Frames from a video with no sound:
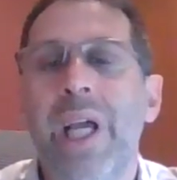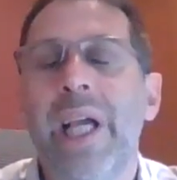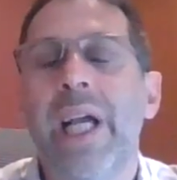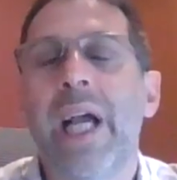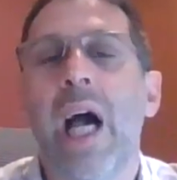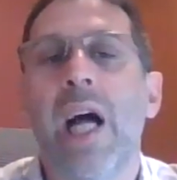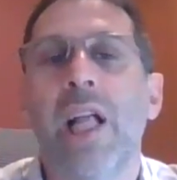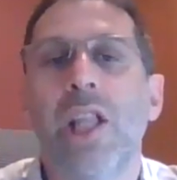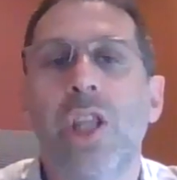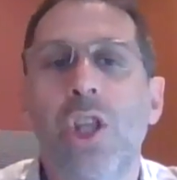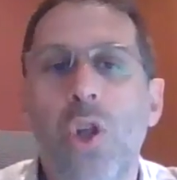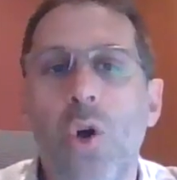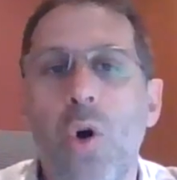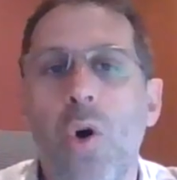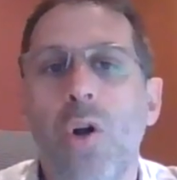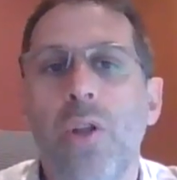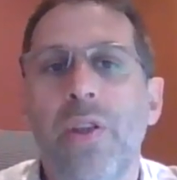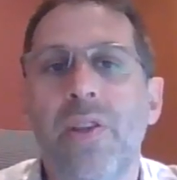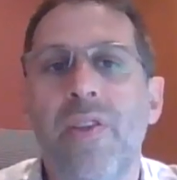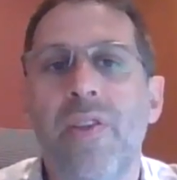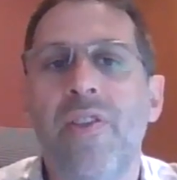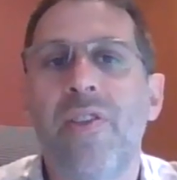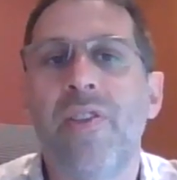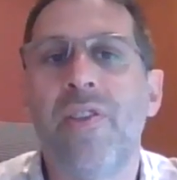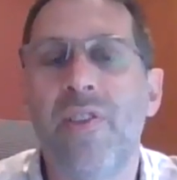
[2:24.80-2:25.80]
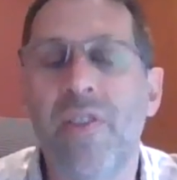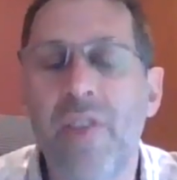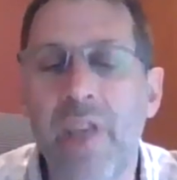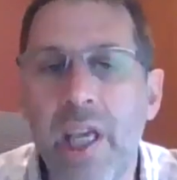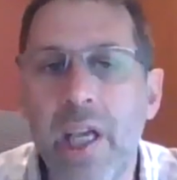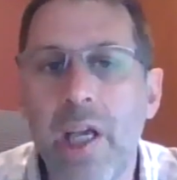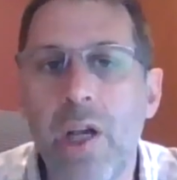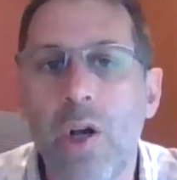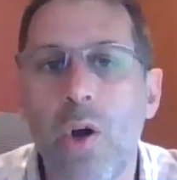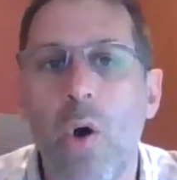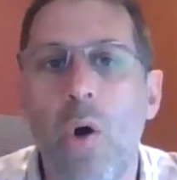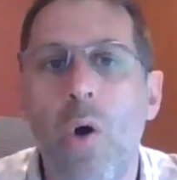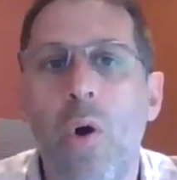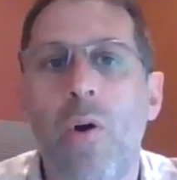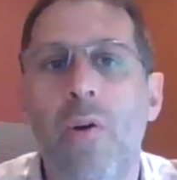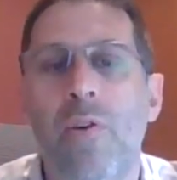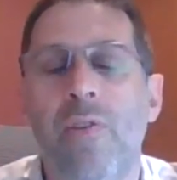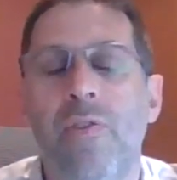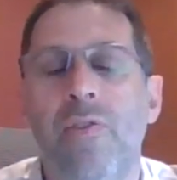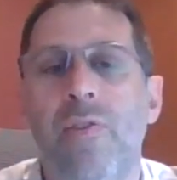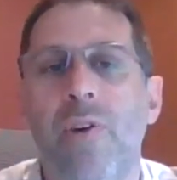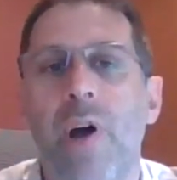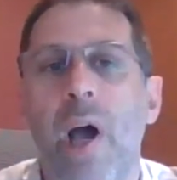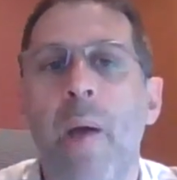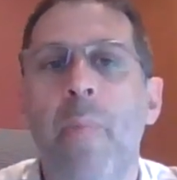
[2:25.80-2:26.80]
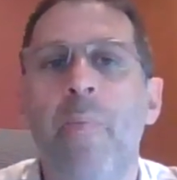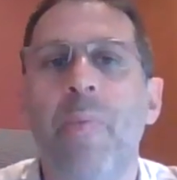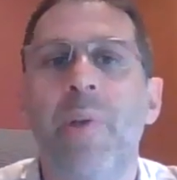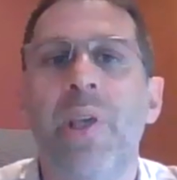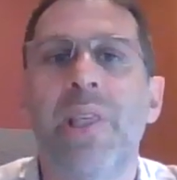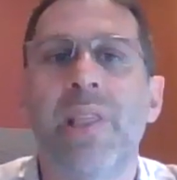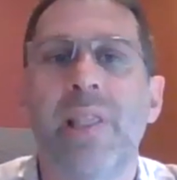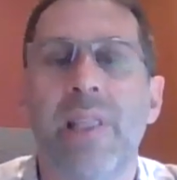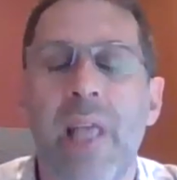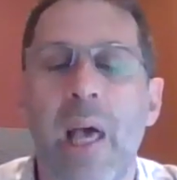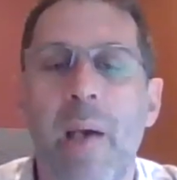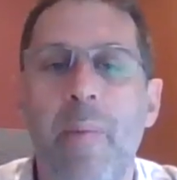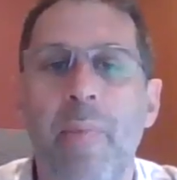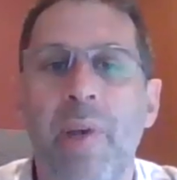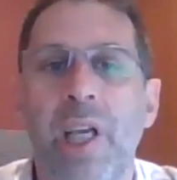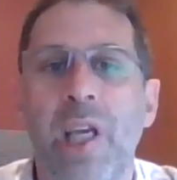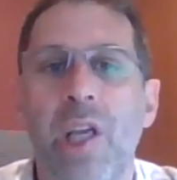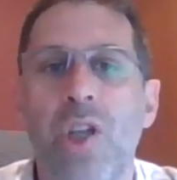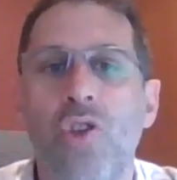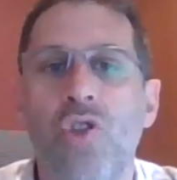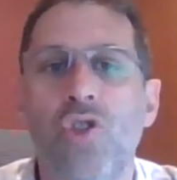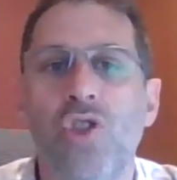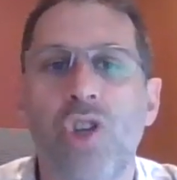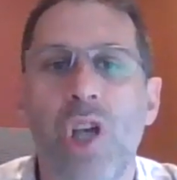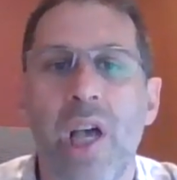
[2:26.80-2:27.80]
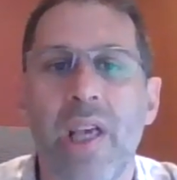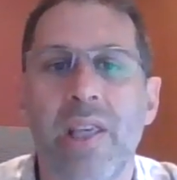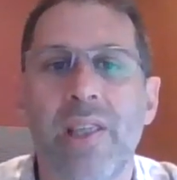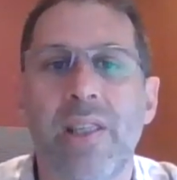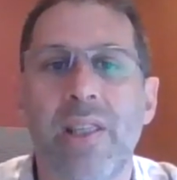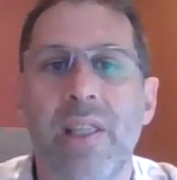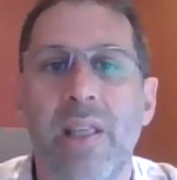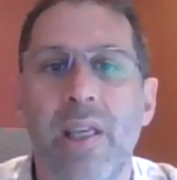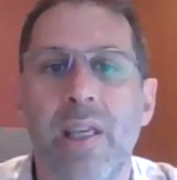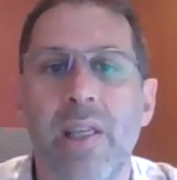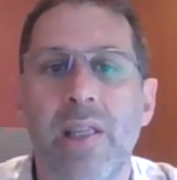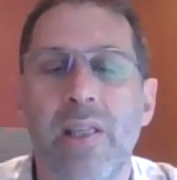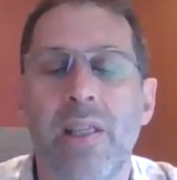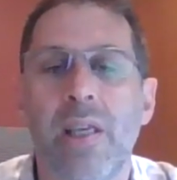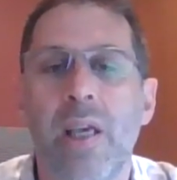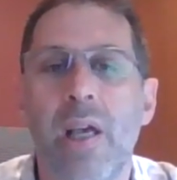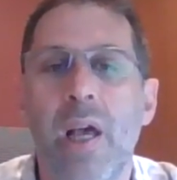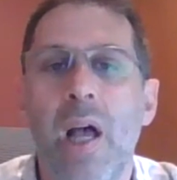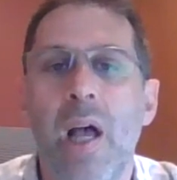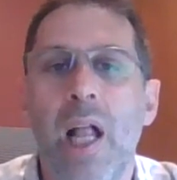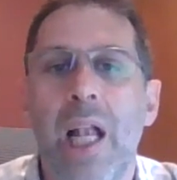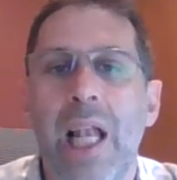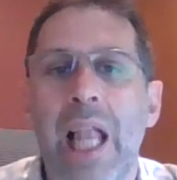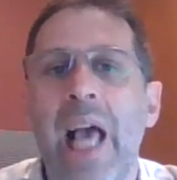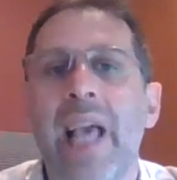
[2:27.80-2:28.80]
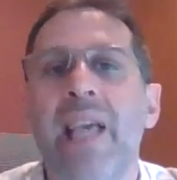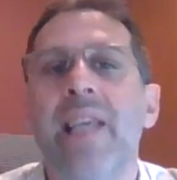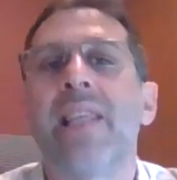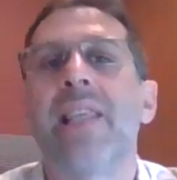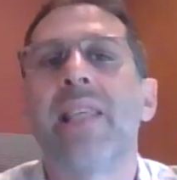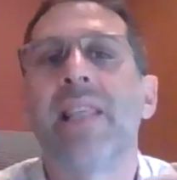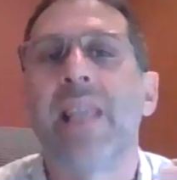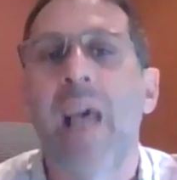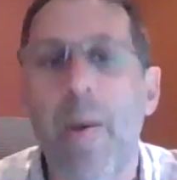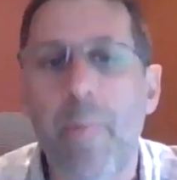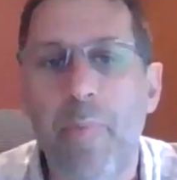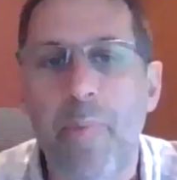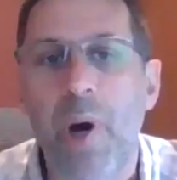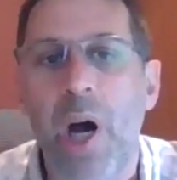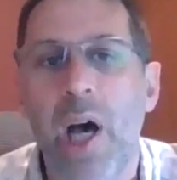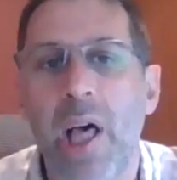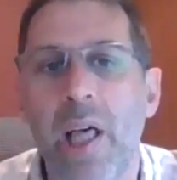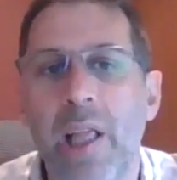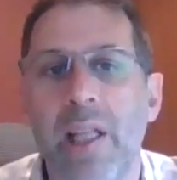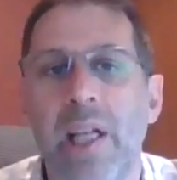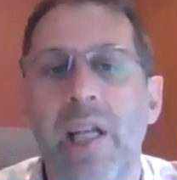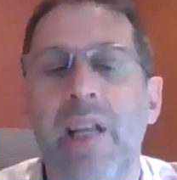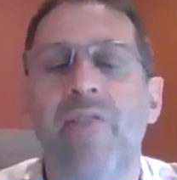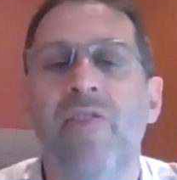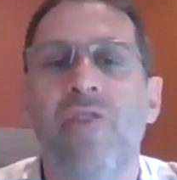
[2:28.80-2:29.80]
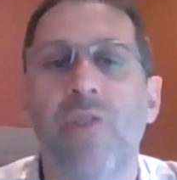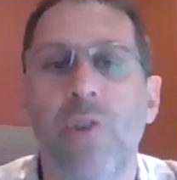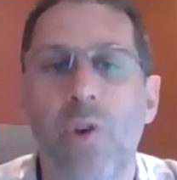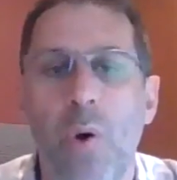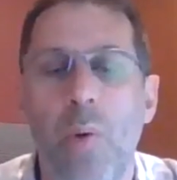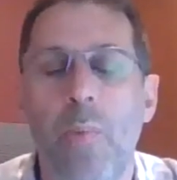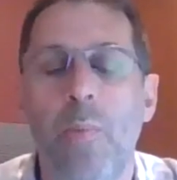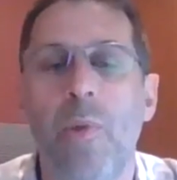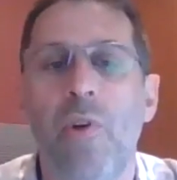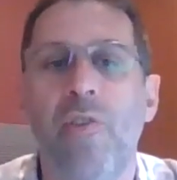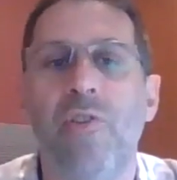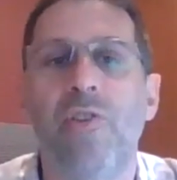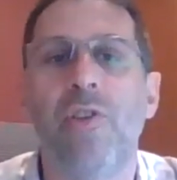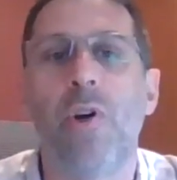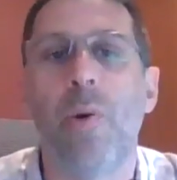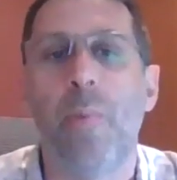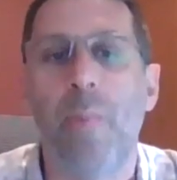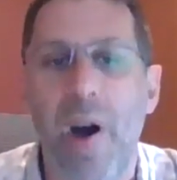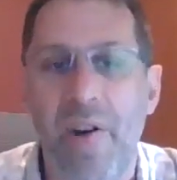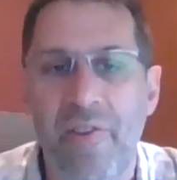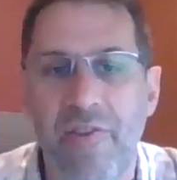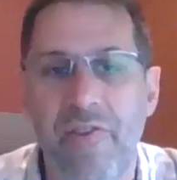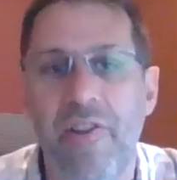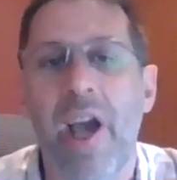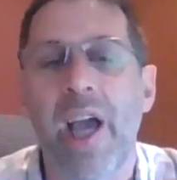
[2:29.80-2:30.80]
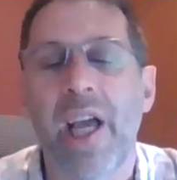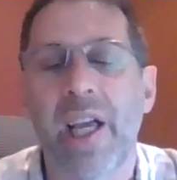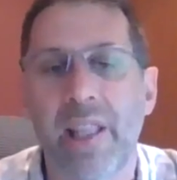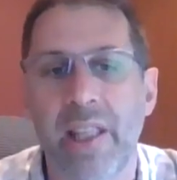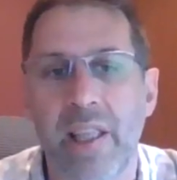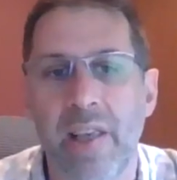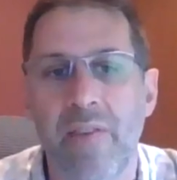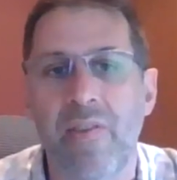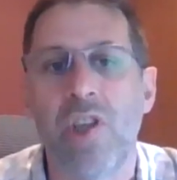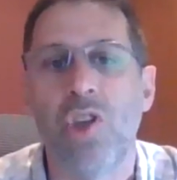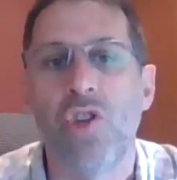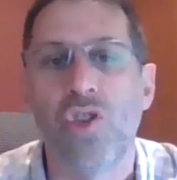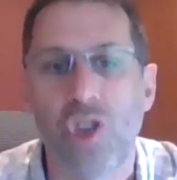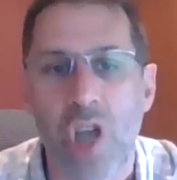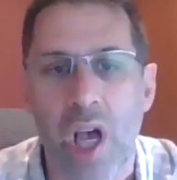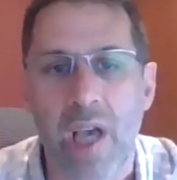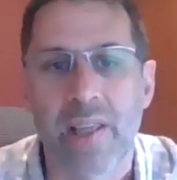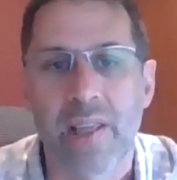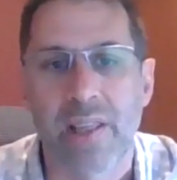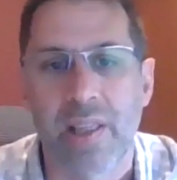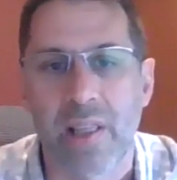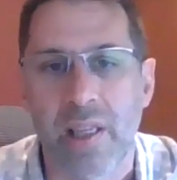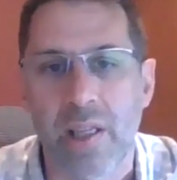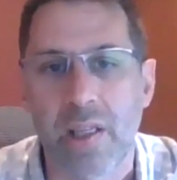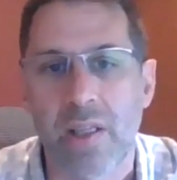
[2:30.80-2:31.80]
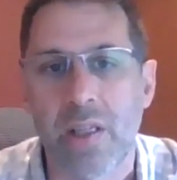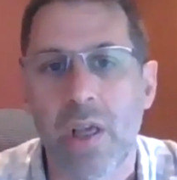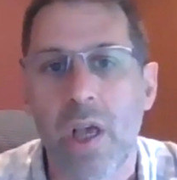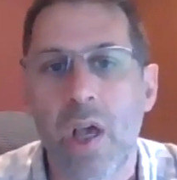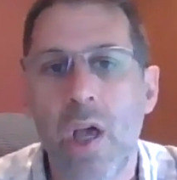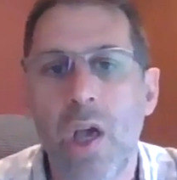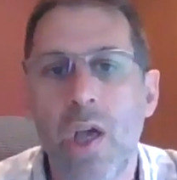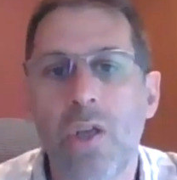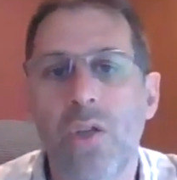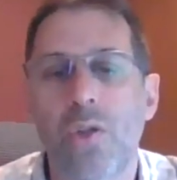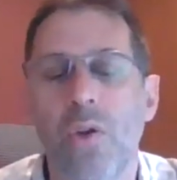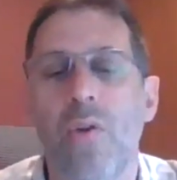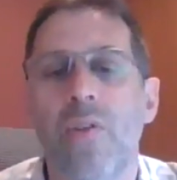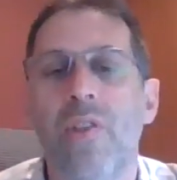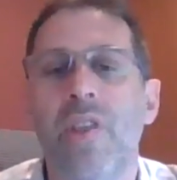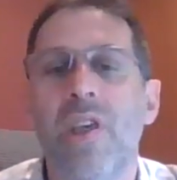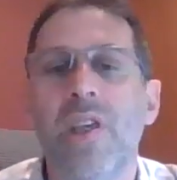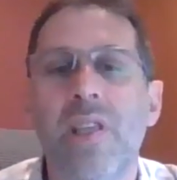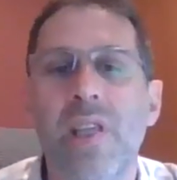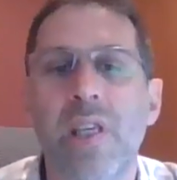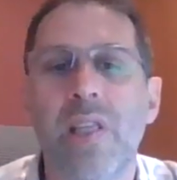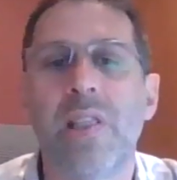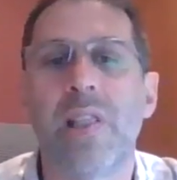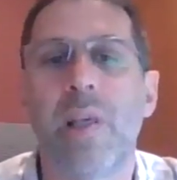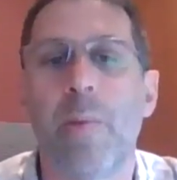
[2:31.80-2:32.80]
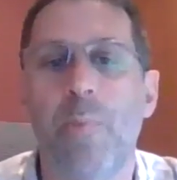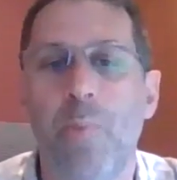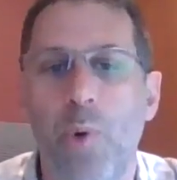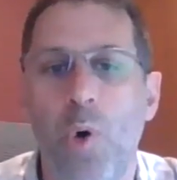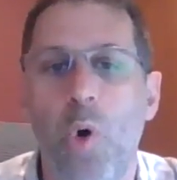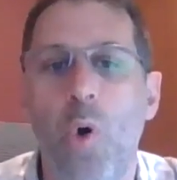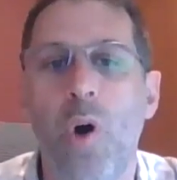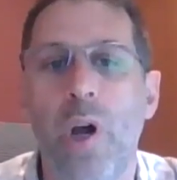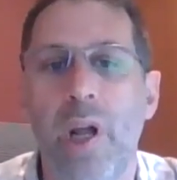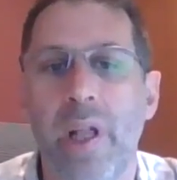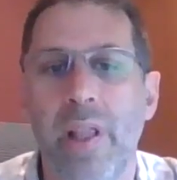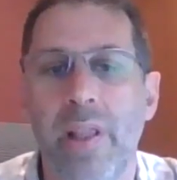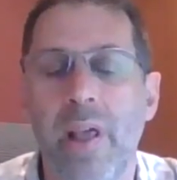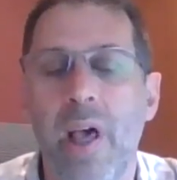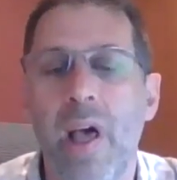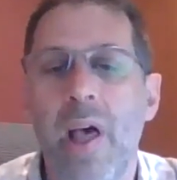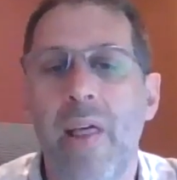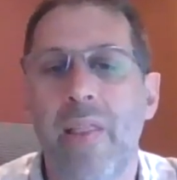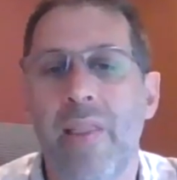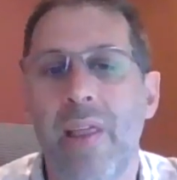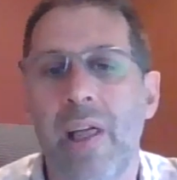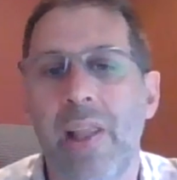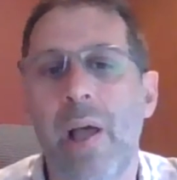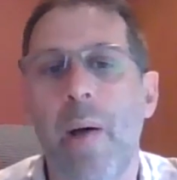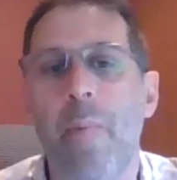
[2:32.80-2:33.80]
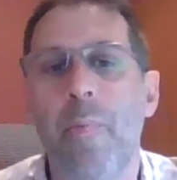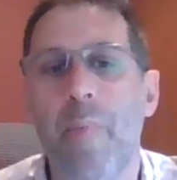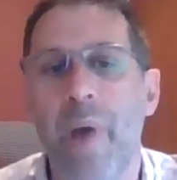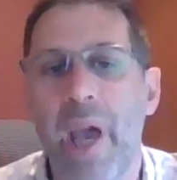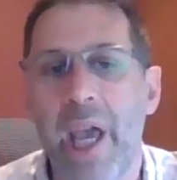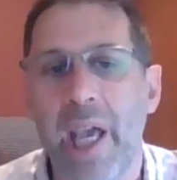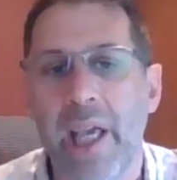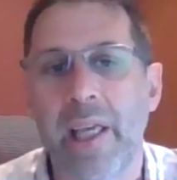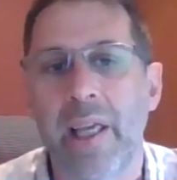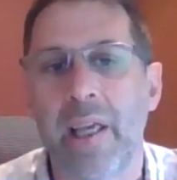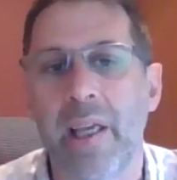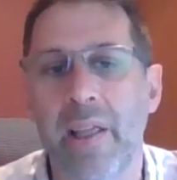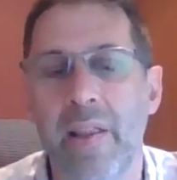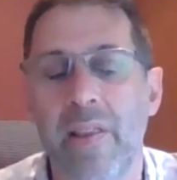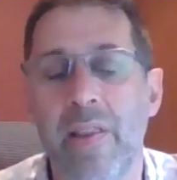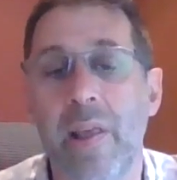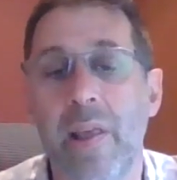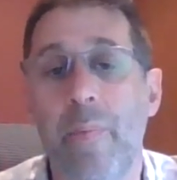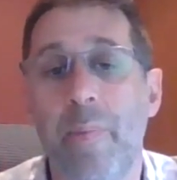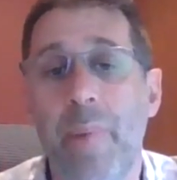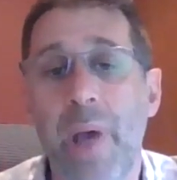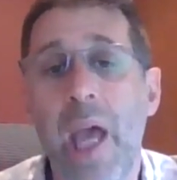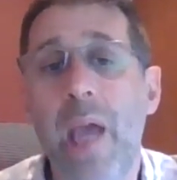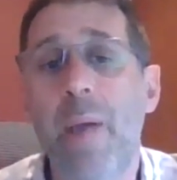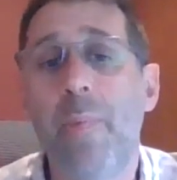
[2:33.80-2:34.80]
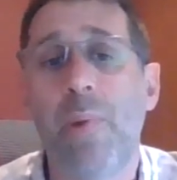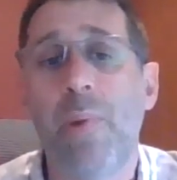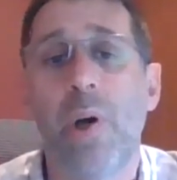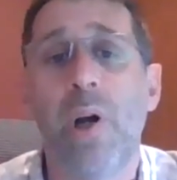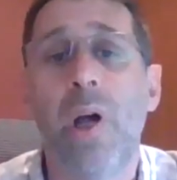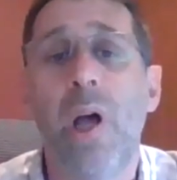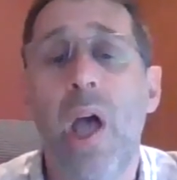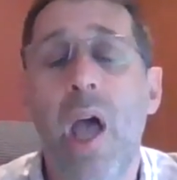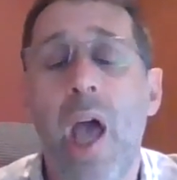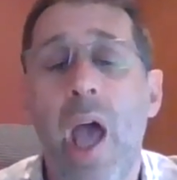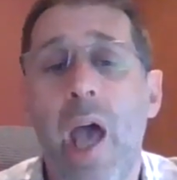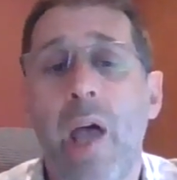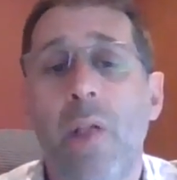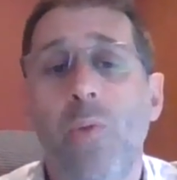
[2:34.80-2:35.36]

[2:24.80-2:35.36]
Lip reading: cannot think of epistemic injustice like separately from affective injustice. So this is the point that I'm making in the paper.